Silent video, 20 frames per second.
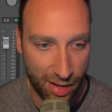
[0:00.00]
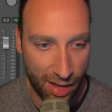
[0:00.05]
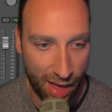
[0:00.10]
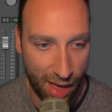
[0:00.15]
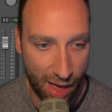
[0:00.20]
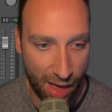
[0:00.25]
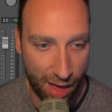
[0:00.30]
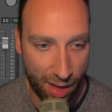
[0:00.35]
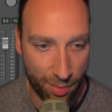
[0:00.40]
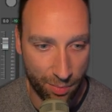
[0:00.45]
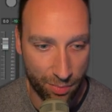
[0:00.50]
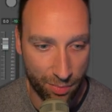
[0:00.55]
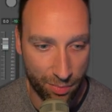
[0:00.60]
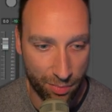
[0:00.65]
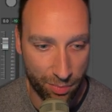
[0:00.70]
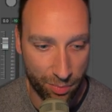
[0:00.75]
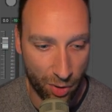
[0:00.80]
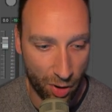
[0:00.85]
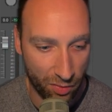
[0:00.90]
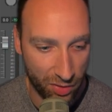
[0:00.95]

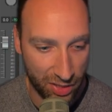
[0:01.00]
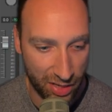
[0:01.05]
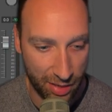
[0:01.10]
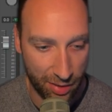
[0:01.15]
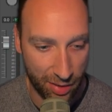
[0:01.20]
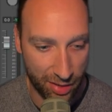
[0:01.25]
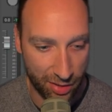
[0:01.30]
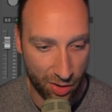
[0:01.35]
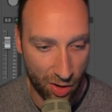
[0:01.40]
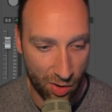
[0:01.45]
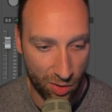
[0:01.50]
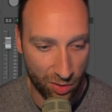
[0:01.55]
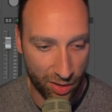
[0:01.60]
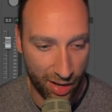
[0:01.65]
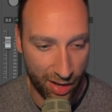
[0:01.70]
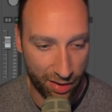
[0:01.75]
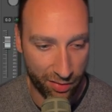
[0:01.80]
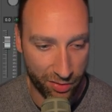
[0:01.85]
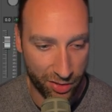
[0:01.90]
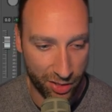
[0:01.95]
But obviously it's all
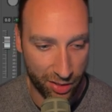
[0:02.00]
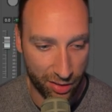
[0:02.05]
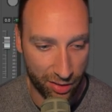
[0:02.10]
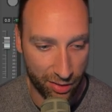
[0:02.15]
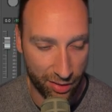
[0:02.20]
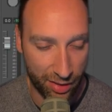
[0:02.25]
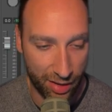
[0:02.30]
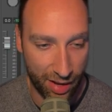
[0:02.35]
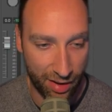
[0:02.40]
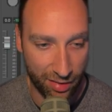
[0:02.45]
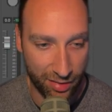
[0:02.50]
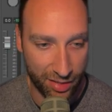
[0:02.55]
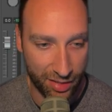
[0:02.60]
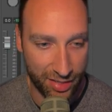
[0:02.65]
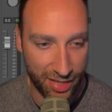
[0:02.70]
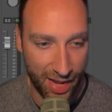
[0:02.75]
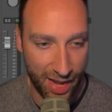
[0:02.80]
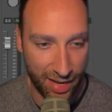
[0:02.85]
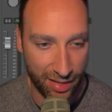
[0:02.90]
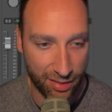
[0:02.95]
kind of to
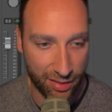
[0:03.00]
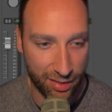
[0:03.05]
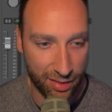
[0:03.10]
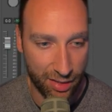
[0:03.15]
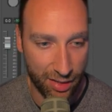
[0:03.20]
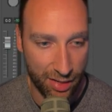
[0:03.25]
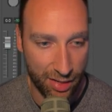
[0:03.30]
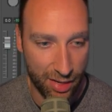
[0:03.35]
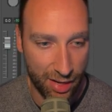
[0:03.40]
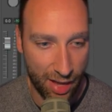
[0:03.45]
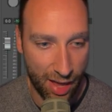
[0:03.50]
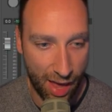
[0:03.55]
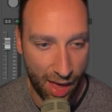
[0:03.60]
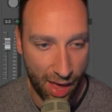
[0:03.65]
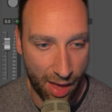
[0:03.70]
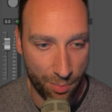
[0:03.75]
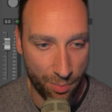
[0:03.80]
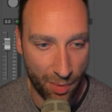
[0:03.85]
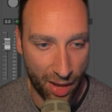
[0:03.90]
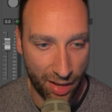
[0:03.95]
taste.
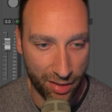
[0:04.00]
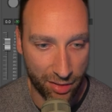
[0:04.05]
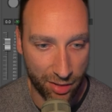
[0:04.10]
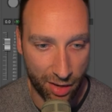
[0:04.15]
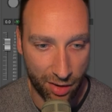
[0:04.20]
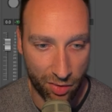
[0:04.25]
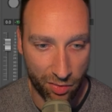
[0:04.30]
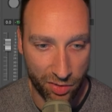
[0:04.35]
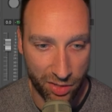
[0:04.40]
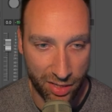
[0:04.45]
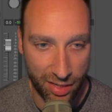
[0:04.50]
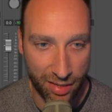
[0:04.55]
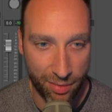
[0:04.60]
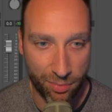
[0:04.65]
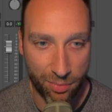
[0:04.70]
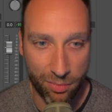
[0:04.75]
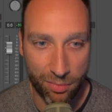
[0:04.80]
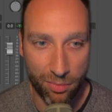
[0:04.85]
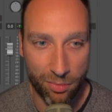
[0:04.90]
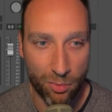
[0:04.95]
And obviously
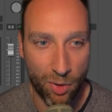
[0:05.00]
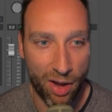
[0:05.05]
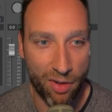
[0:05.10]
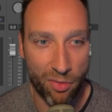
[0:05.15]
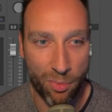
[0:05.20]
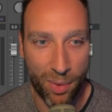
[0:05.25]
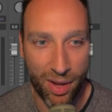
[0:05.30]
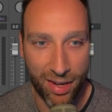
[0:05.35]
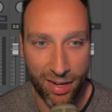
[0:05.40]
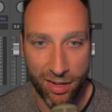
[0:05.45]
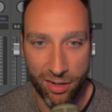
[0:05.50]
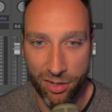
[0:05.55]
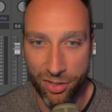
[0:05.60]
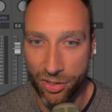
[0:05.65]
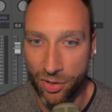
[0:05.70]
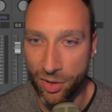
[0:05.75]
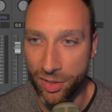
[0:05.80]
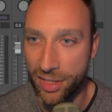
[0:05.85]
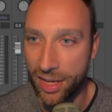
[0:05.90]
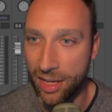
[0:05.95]
whatever my ear
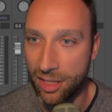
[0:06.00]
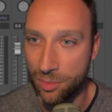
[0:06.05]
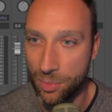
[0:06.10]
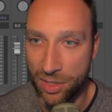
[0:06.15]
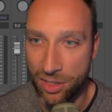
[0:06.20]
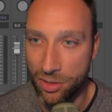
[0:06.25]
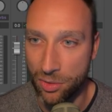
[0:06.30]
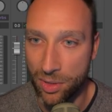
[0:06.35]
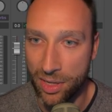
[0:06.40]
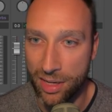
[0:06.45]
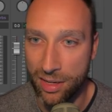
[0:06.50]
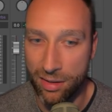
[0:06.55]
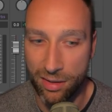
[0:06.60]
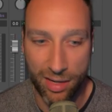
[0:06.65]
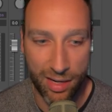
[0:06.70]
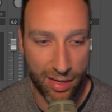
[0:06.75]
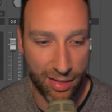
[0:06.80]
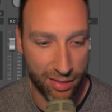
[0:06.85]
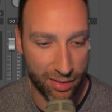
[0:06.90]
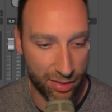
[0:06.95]
sort of tells me. So here
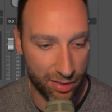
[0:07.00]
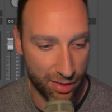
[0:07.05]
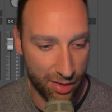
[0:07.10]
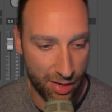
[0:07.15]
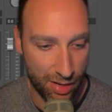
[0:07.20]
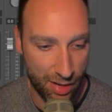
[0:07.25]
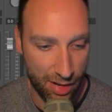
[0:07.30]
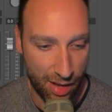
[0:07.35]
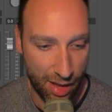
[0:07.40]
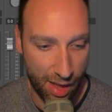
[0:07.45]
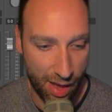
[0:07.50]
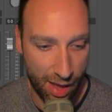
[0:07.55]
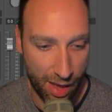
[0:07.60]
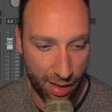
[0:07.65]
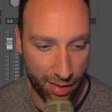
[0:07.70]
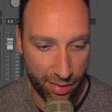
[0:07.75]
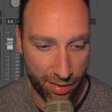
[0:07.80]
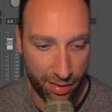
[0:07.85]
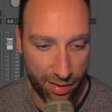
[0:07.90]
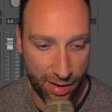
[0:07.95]
is
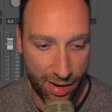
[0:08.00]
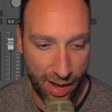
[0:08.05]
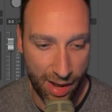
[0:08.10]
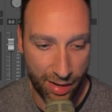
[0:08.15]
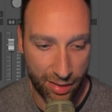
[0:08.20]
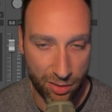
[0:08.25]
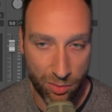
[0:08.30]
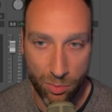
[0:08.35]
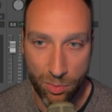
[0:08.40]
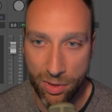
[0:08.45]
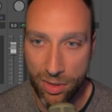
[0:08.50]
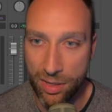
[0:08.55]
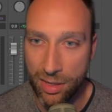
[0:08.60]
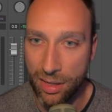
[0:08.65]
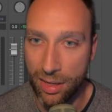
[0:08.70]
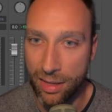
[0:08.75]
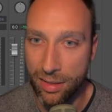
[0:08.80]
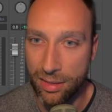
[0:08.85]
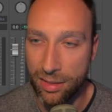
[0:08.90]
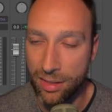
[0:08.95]
the next one.
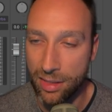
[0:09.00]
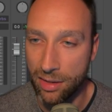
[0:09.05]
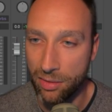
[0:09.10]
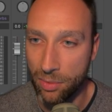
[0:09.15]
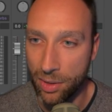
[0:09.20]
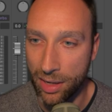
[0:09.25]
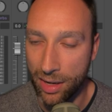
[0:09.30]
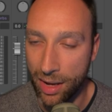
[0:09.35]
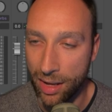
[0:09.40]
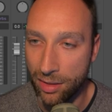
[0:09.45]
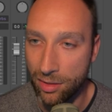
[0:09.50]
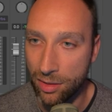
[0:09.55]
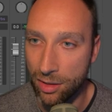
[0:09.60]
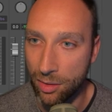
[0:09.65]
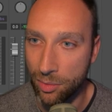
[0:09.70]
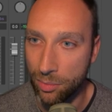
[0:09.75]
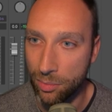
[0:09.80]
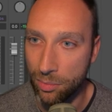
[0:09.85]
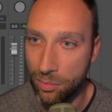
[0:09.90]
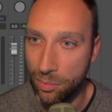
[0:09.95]
Let's see if we can get to a
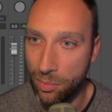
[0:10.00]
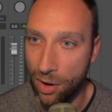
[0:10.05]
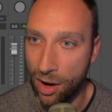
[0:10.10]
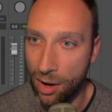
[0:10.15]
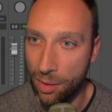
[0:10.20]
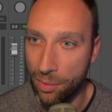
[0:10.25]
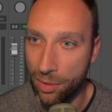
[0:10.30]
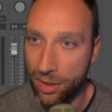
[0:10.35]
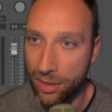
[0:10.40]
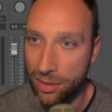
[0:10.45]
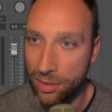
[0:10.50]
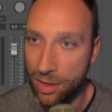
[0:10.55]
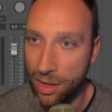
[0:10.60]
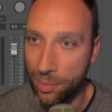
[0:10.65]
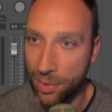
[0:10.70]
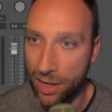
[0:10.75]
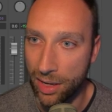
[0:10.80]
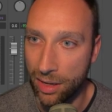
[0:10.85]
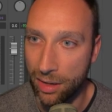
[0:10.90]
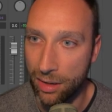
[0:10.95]
part where it's
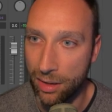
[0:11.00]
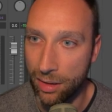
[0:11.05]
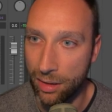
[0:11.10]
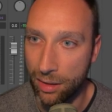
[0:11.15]
coming in.